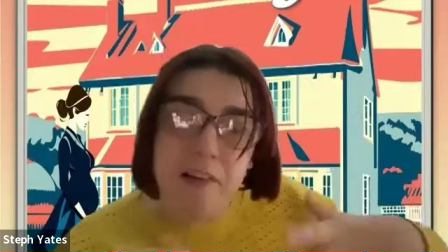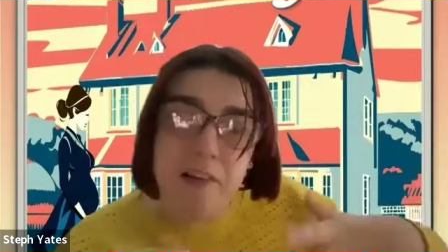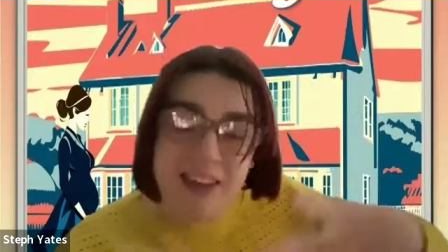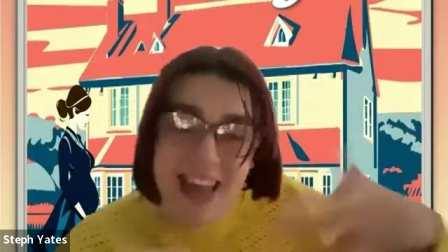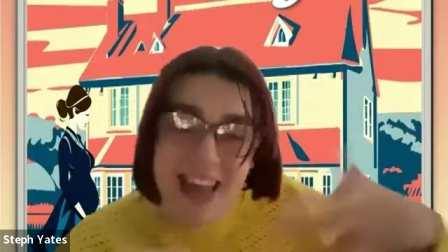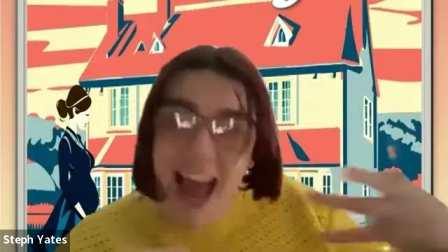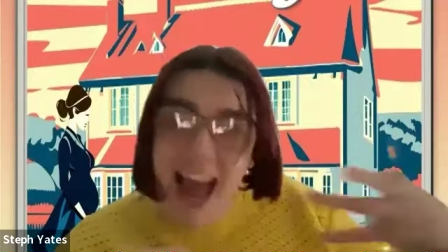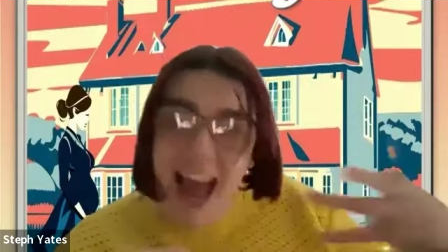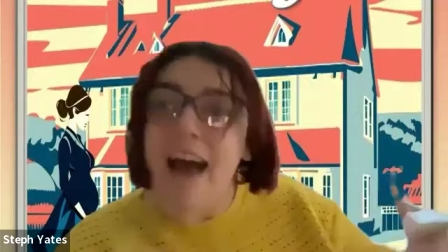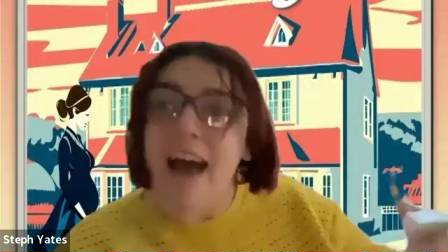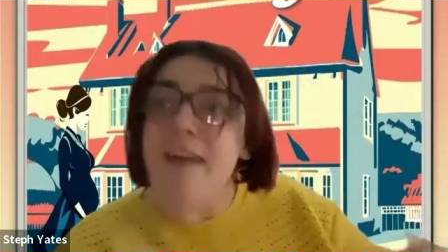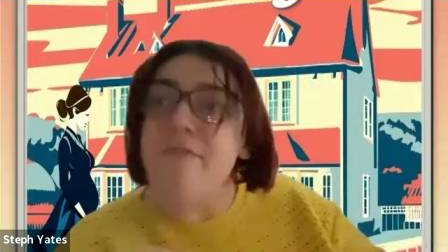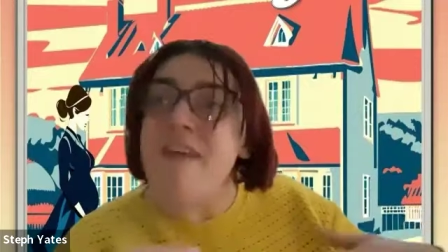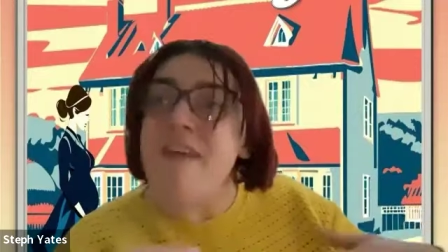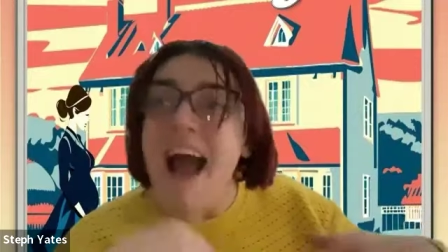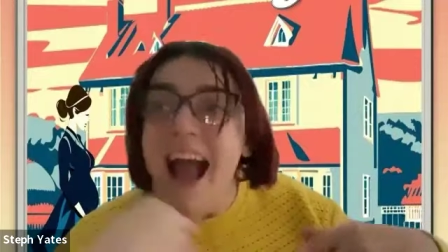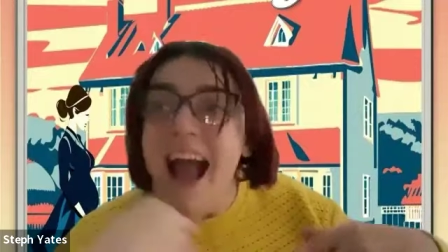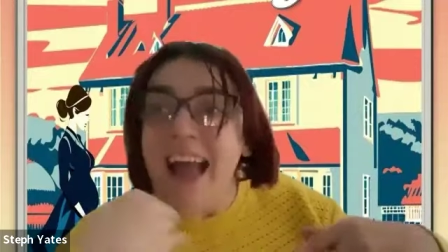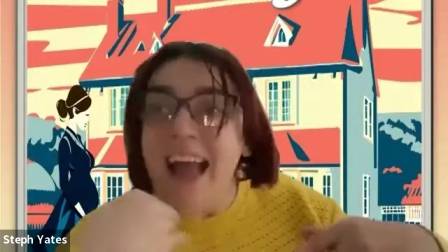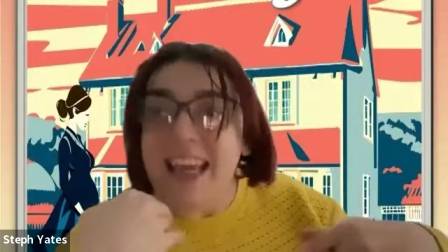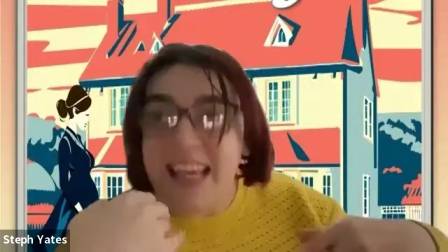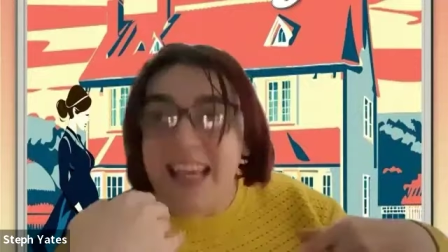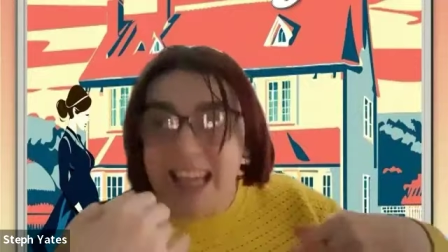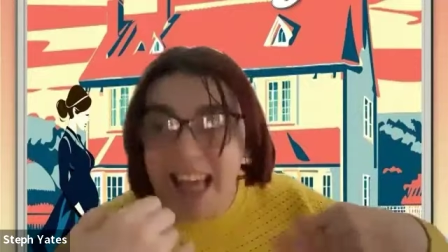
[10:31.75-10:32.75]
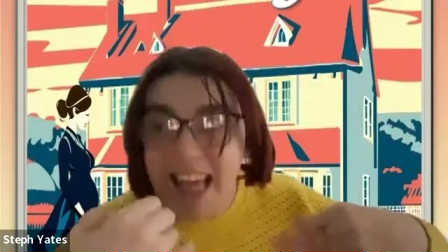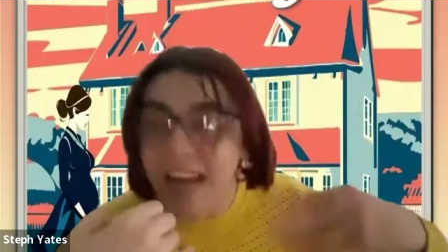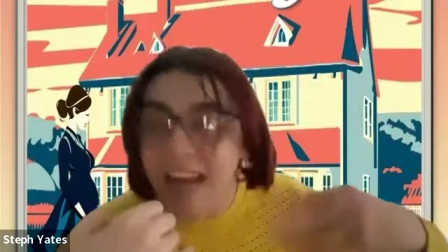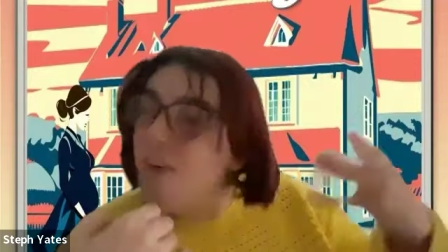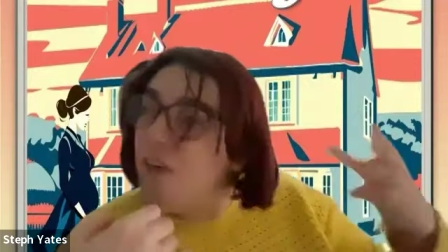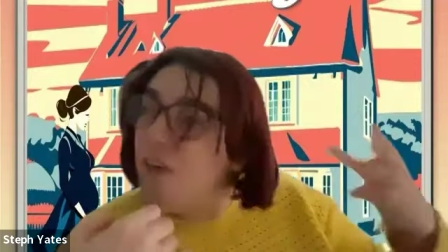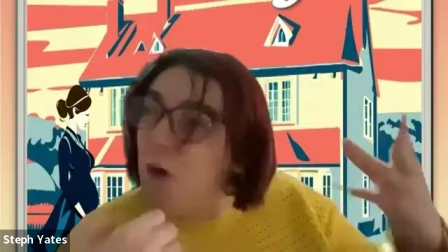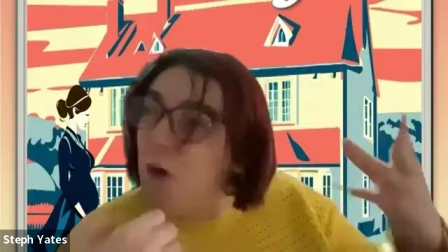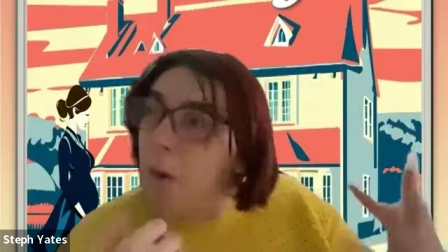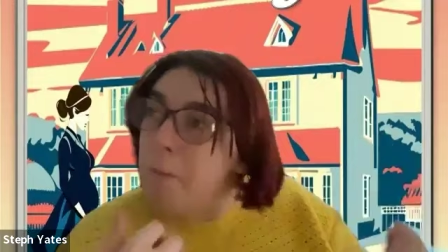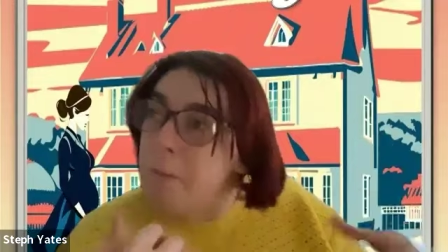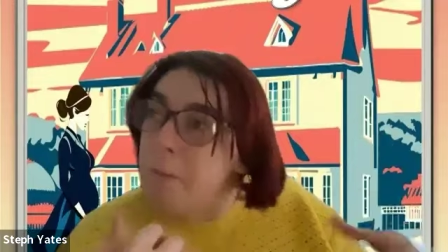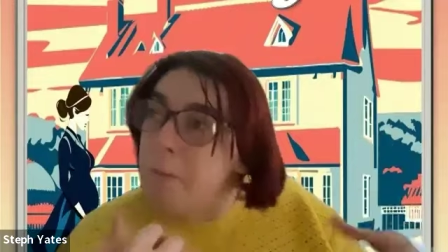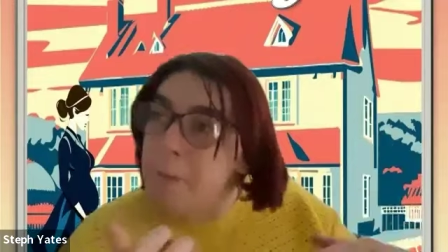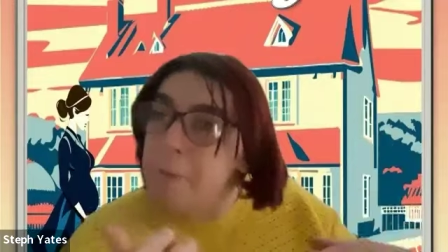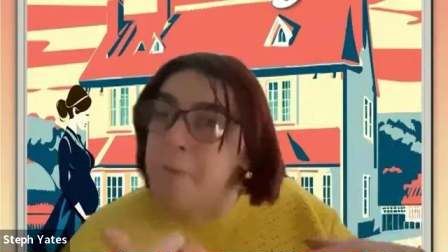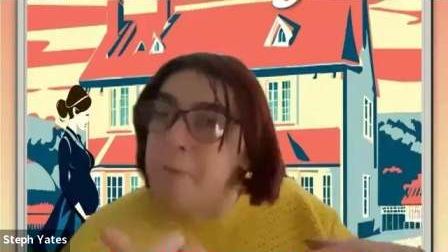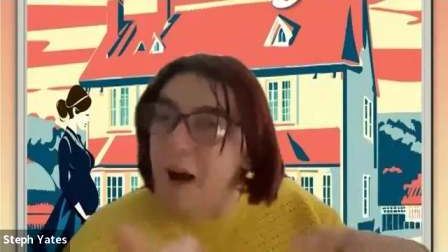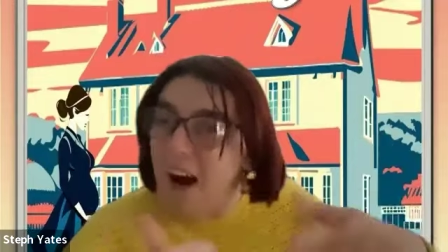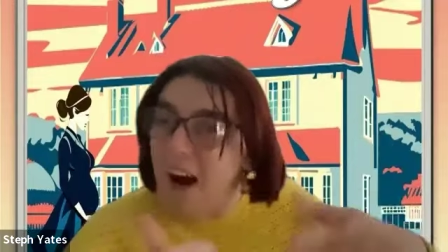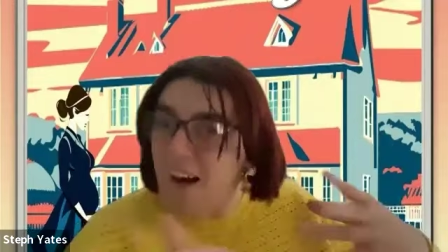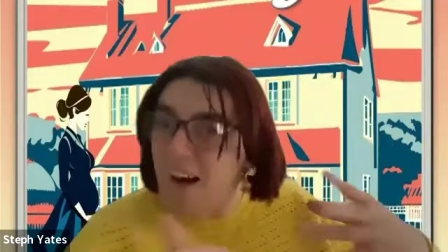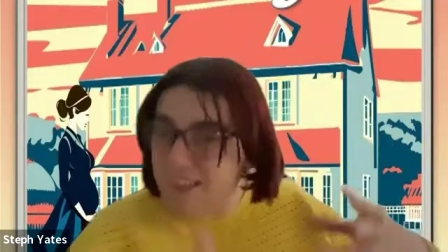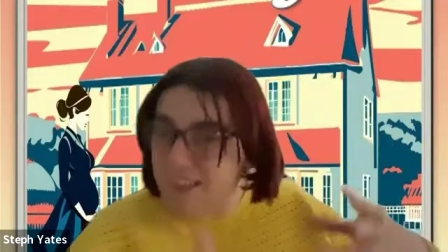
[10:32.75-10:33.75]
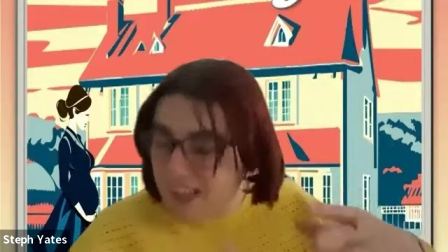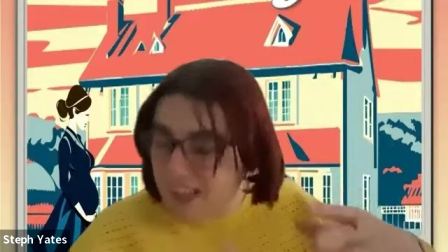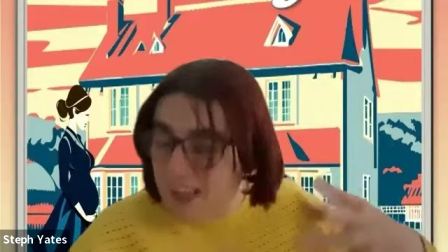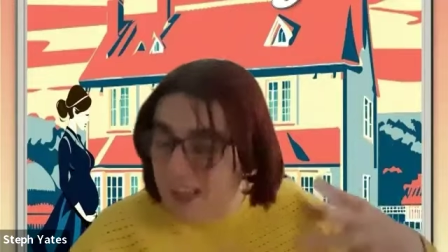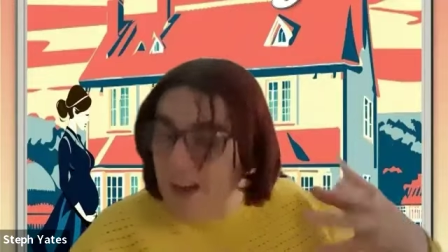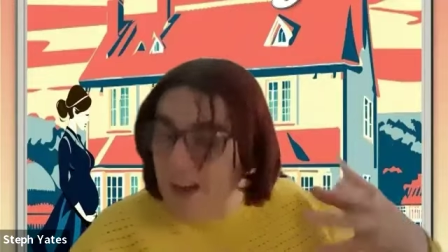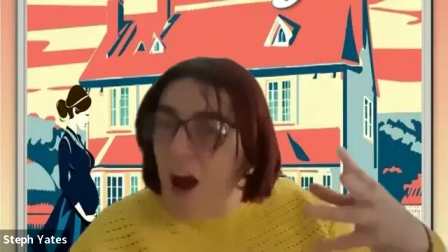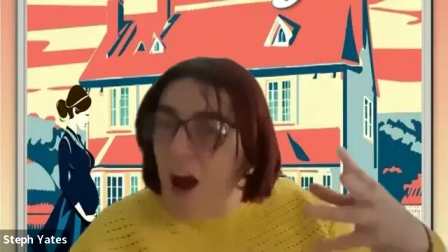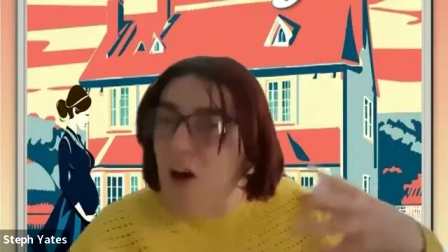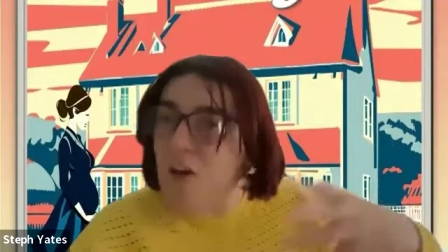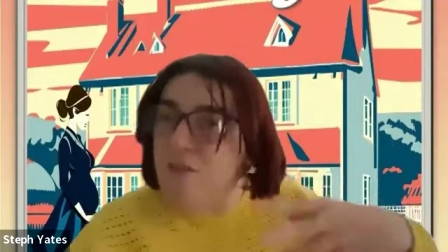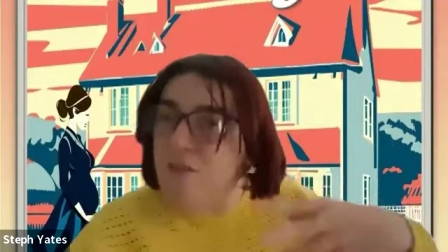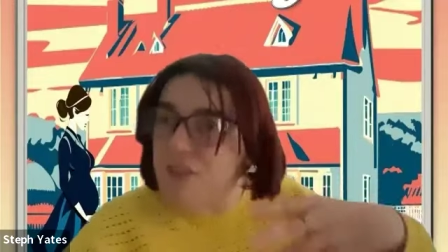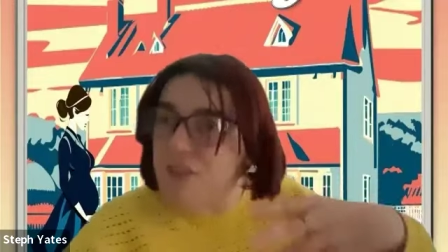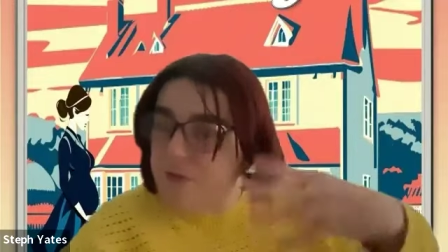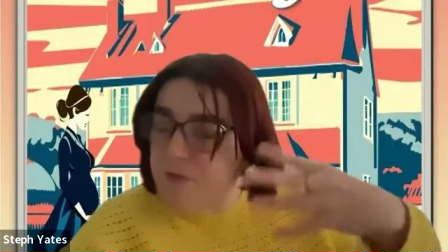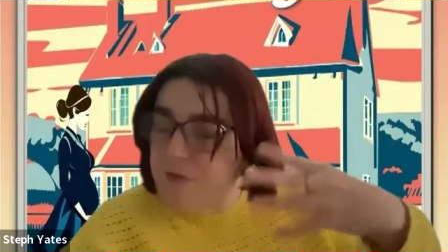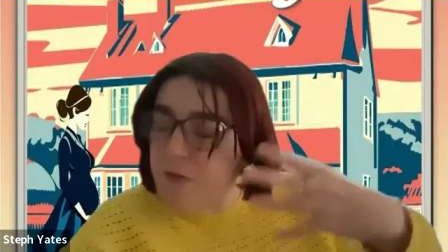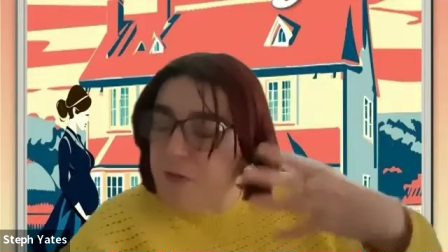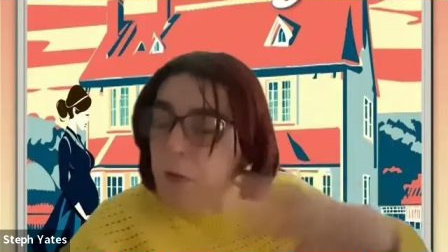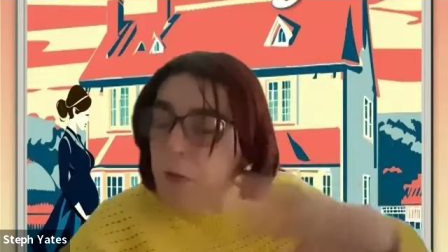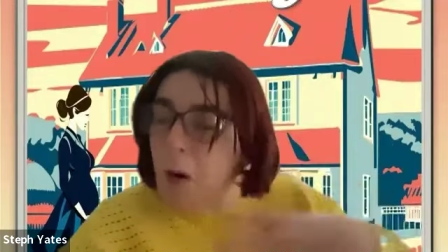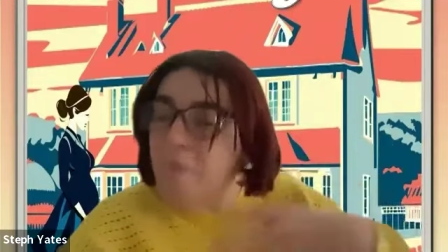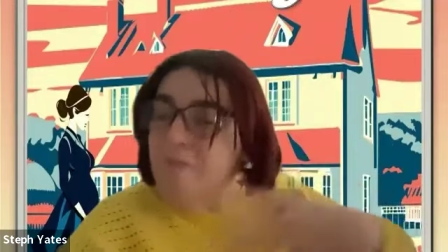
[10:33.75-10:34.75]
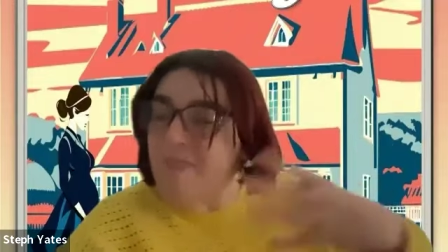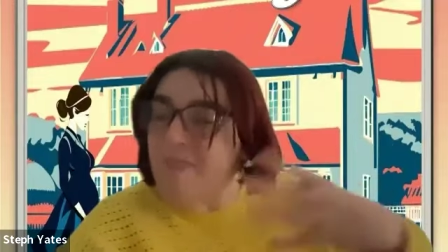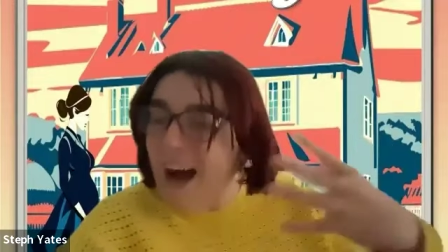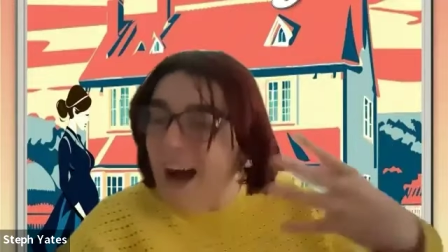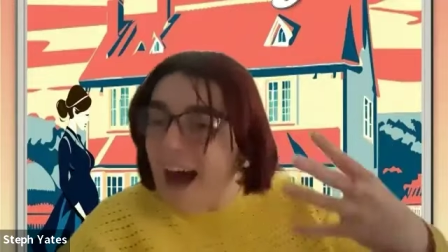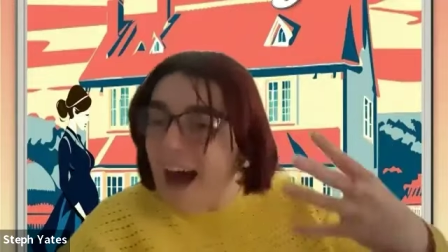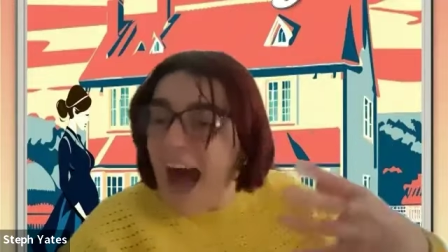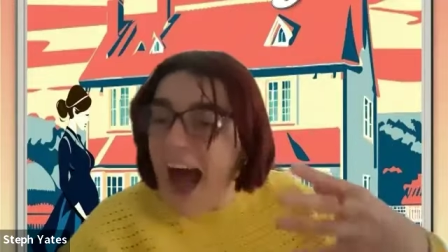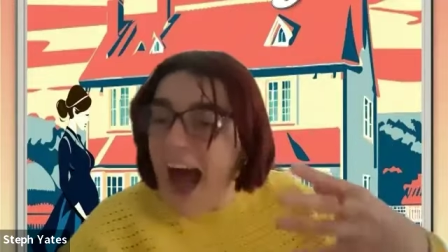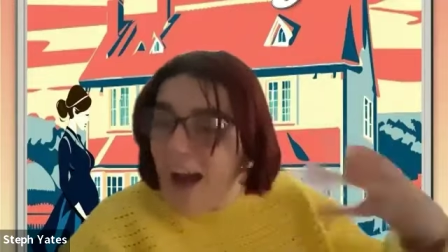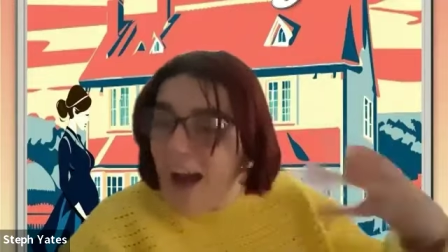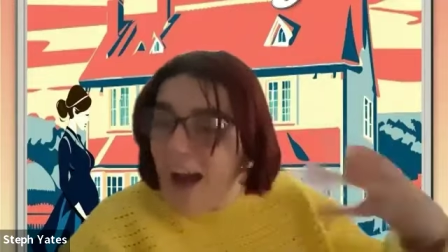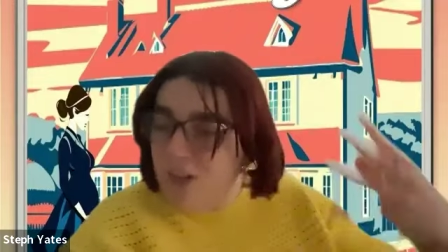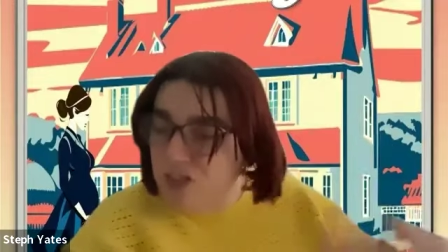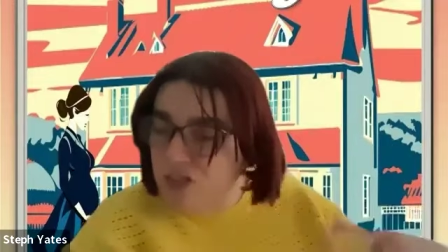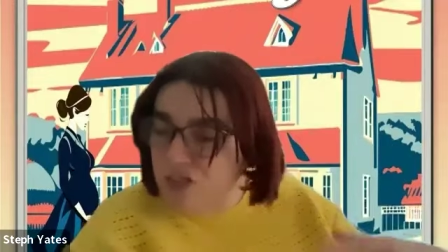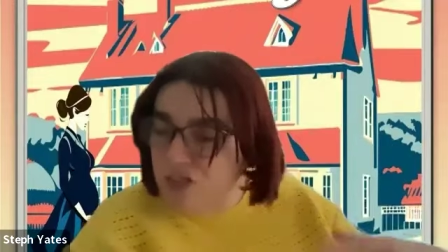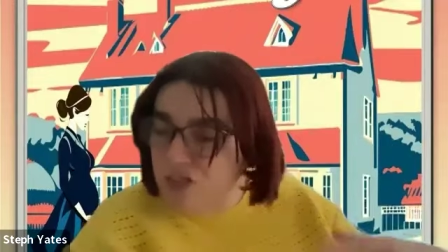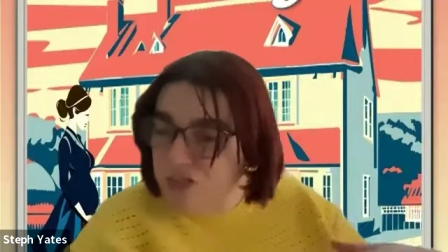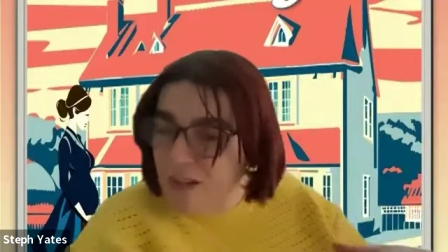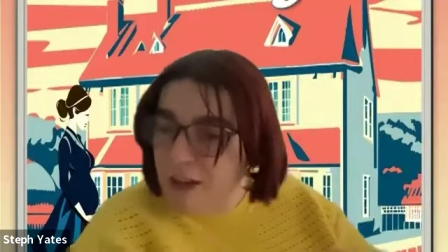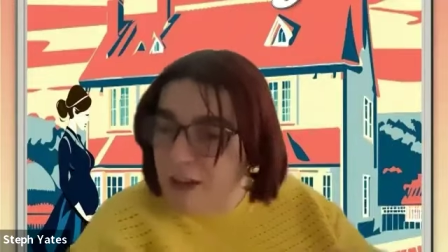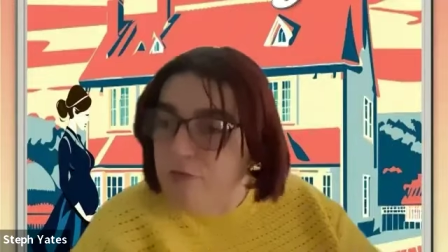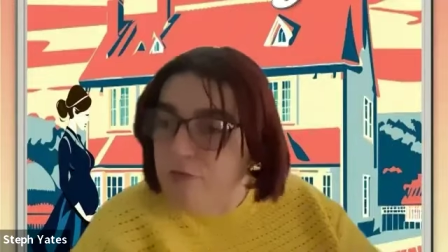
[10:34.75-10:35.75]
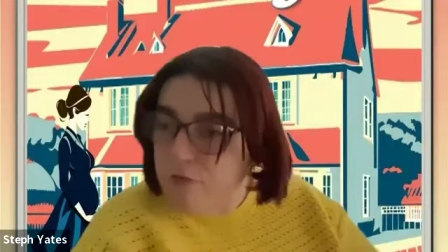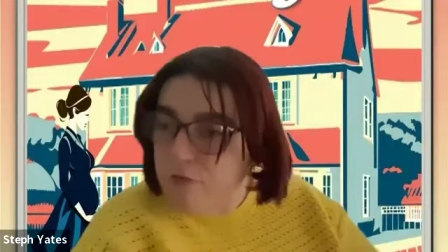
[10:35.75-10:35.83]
directs and cover boys, you know, the, the one that yeah, Andrew.